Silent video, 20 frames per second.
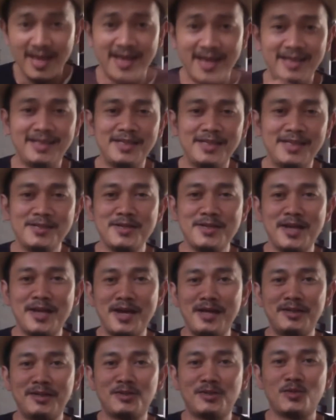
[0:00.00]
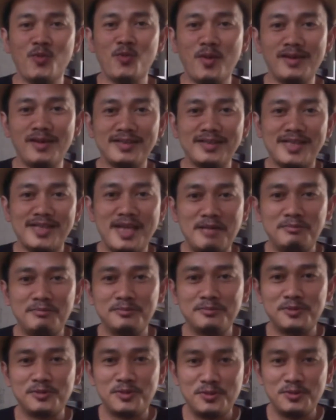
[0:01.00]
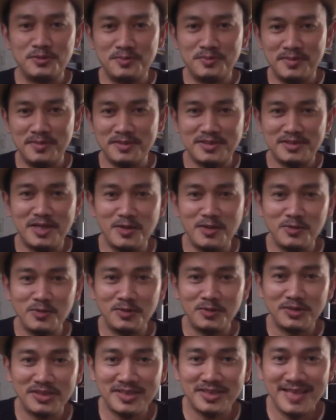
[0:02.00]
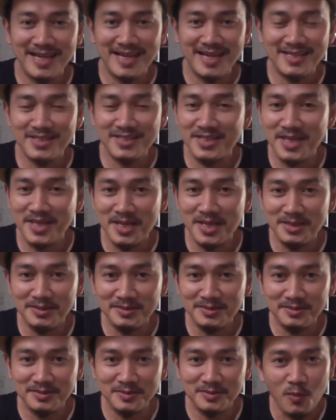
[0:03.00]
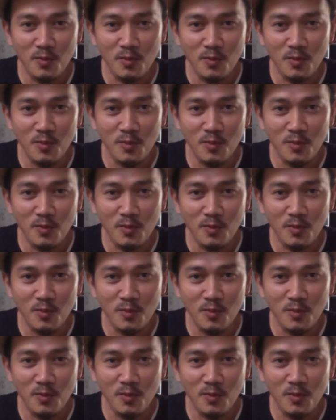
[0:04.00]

Hello guys, welcome to my towel design channel.